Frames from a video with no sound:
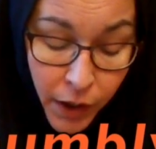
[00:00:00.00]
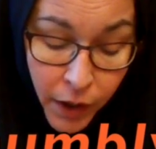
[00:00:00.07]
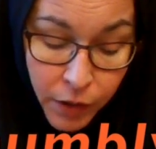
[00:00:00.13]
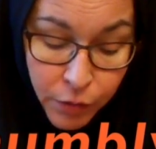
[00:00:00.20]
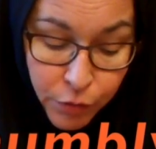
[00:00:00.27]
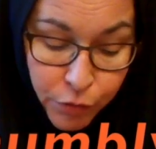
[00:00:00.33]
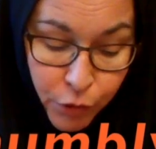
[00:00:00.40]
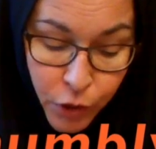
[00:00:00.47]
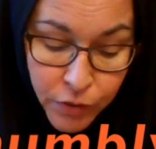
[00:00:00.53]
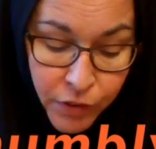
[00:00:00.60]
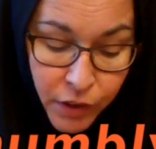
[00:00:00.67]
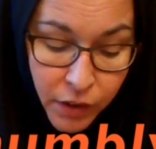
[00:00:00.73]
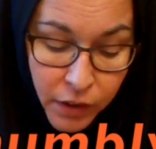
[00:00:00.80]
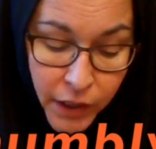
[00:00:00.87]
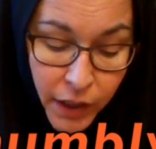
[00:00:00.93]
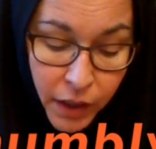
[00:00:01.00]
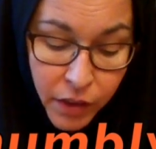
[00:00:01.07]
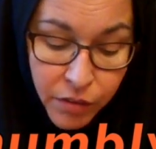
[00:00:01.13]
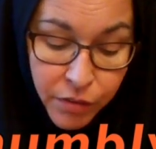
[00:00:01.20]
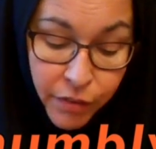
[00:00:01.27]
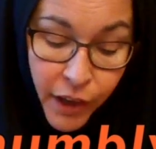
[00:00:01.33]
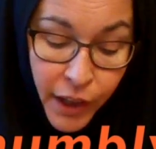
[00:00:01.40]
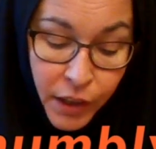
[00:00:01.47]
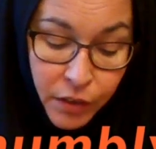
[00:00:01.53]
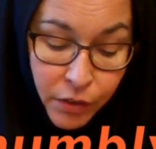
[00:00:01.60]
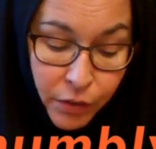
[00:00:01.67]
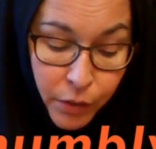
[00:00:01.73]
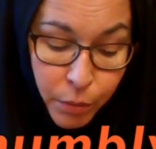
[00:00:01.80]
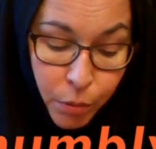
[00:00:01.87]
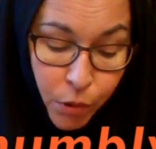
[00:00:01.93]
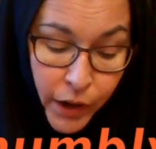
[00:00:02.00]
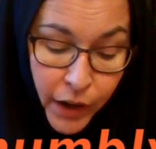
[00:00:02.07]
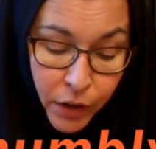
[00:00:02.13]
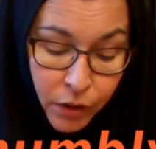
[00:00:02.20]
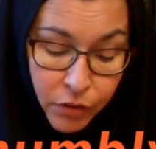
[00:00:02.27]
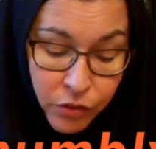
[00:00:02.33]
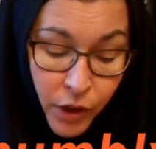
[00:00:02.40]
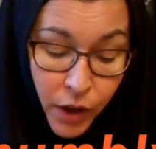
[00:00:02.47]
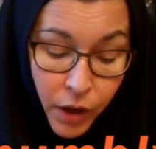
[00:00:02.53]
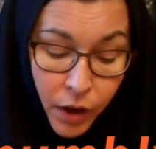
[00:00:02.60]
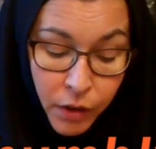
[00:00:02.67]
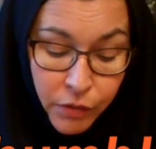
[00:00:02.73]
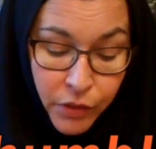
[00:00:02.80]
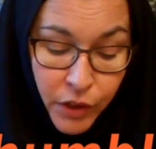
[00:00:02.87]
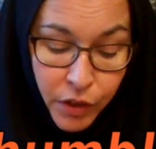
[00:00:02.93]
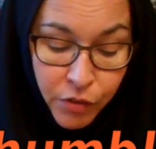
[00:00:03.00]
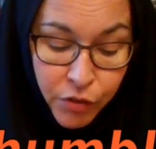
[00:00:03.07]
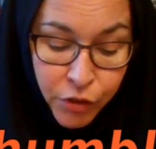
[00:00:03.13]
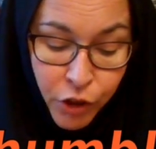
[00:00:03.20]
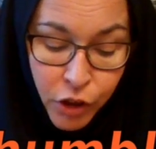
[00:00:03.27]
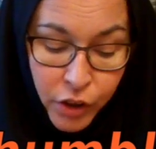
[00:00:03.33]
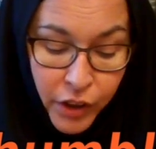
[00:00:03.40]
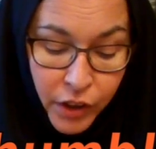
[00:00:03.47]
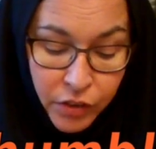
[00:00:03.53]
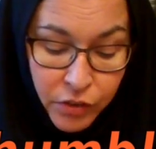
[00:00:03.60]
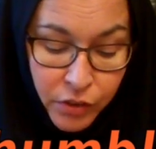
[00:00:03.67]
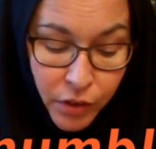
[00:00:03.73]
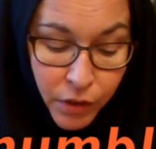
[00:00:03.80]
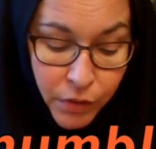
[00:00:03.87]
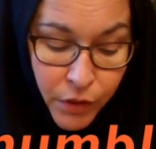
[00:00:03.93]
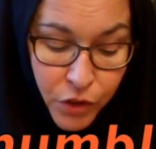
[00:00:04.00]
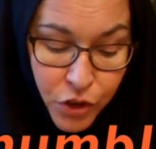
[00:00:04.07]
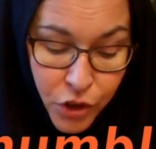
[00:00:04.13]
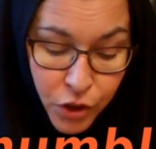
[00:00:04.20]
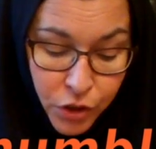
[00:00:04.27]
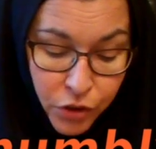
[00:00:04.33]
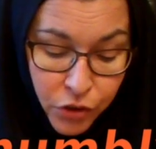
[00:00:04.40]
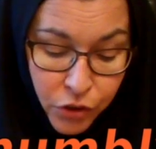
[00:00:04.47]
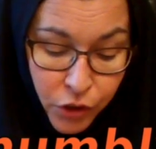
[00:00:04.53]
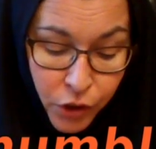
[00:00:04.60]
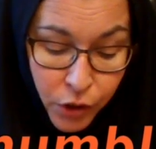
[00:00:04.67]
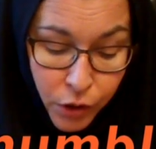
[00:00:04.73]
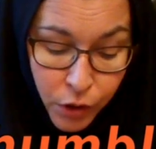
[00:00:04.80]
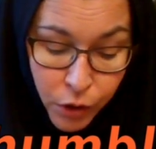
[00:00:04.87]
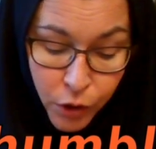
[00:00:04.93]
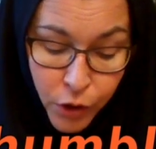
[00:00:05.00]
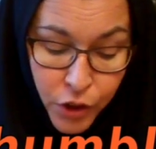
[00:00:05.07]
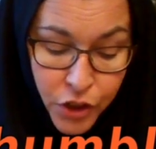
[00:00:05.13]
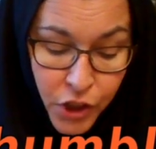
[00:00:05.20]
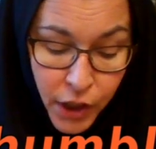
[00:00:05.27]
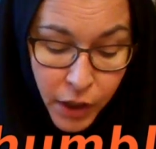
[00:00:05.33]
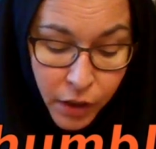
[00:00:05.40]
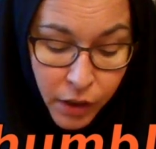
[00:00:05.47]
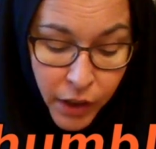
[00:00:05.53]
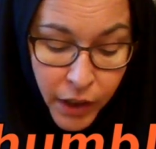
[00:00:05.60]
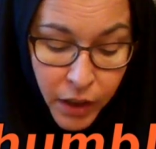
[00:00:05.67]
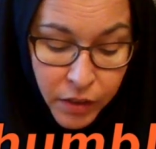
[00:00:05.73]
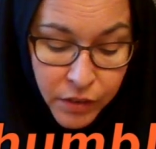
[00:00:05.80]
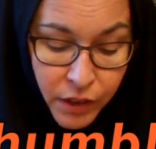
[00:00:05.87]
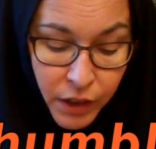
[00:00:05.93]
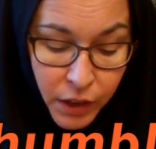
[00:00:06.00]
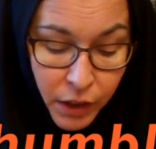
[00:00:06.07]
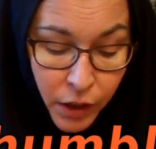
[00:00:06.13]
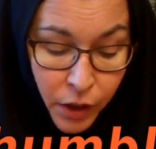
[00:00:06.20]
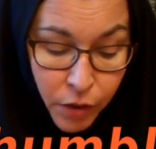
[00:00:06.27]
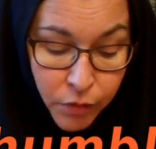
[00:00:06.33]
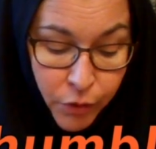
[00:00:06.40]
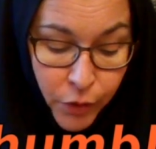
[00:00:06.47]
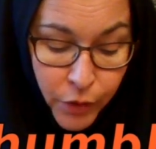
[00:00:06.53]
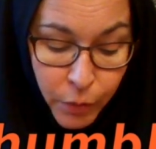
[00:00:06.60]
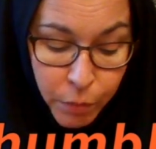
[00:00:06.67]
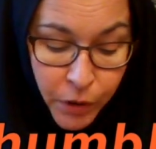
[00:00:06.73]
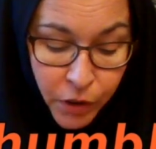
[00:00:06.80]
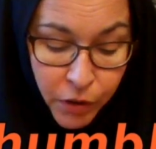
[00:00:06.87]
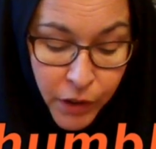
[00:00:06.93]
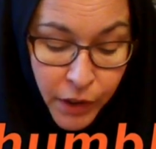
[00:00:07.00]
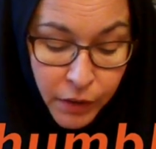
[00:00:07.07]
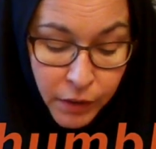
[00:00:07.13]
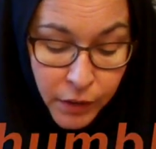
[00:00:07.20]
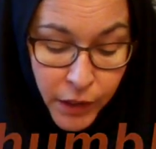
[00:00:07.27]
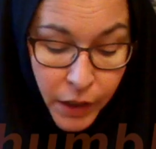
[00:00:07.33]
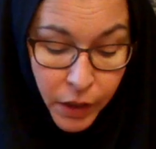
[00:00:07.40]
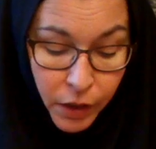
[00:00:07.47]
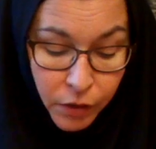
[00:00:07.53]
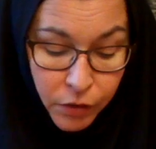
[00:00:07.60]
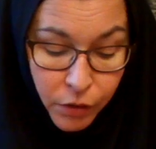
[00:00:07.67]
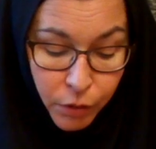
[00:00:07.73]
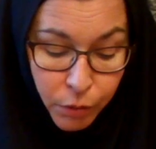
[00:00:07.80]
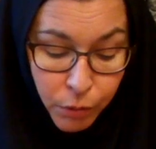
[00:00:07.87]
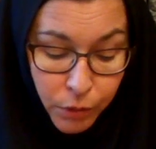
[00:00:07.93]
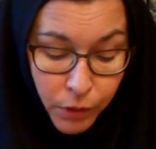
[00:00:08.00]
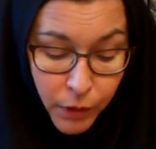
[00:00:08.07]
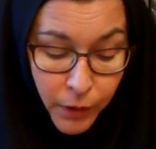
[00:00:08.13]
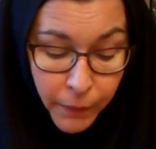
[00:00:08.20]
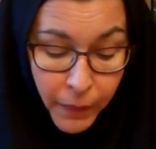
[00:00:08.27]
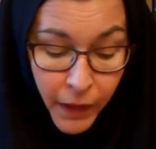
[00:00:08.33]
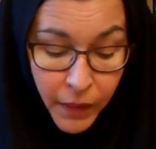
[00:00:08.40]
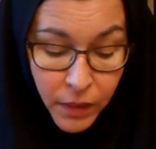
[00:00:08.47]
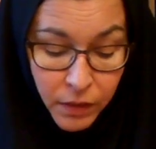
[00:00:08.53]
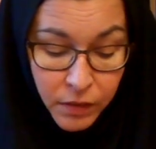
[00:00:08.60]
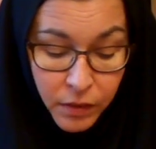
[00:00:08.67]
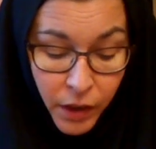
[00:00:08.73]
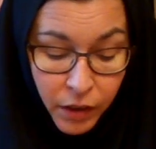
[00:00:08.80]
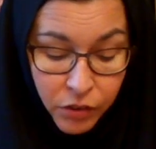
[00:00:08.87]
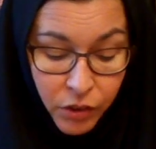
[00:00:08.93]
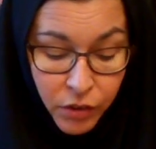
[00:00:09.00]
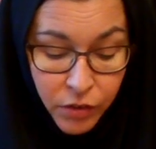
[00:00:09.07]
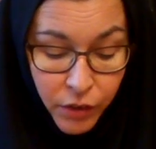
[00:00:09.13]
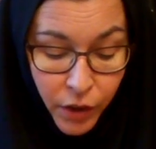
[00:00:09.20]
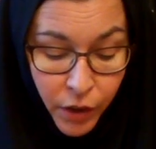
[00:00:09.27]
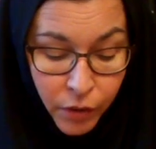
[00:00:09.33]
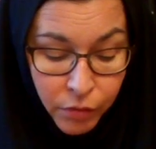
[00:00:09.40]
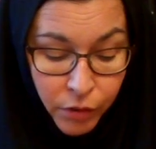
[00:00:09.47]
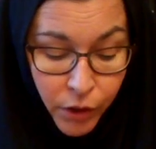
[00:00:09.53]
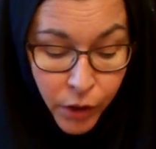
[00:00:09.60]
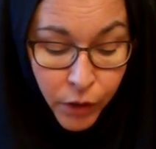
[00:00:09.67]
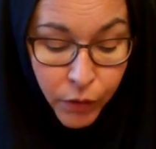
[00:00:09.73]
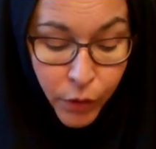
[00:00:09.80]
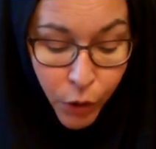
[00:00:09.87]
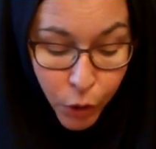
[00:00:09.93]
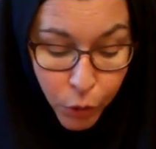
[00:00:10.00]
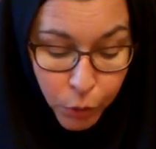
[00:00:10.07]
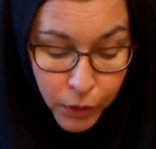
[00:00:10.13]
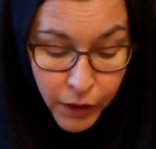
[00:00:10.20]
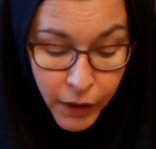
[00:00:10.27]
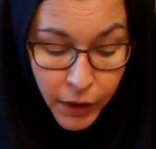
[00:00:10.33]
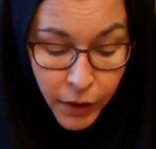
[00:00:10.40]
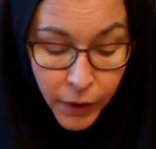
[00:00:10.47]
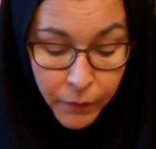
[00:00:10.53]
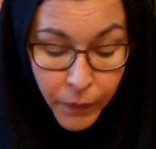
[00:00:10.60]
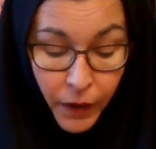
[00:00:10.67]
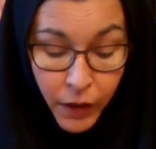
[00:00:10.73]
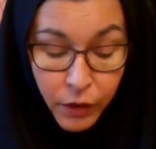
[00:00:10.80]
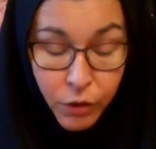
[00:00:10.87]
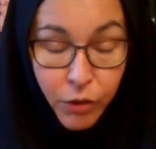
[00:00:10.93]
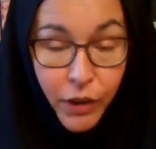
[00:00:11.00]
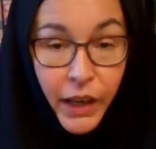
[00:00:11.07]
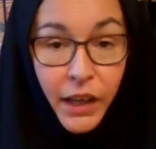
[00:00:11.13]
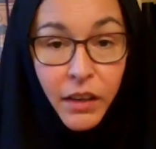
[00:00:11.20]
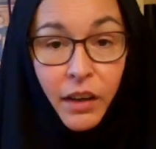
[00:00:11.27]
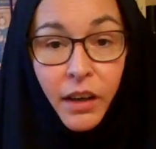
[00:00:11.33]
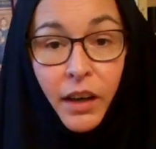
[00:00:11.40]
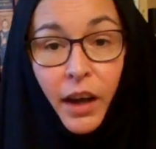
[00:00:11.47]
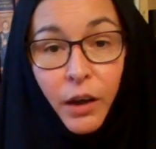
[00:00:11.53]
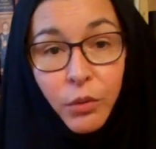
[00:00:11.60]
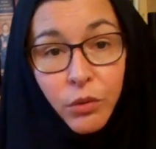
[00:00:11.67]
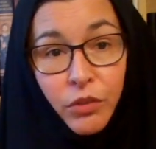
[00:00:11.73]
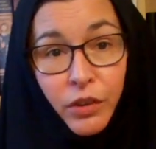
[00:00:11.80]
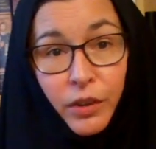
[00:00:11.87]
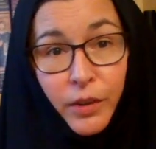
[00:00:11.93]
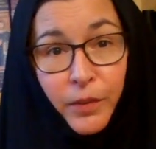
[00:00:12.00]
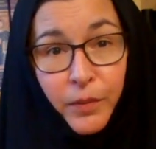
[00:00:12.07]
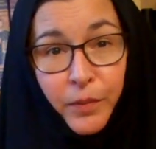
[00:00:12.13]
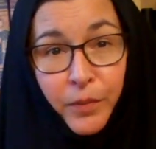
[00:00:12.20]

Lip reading: and fervently invite the prayers of the fullness of the Church, clergy and laity for the period leading to and the sessions of the Holy and Great Council.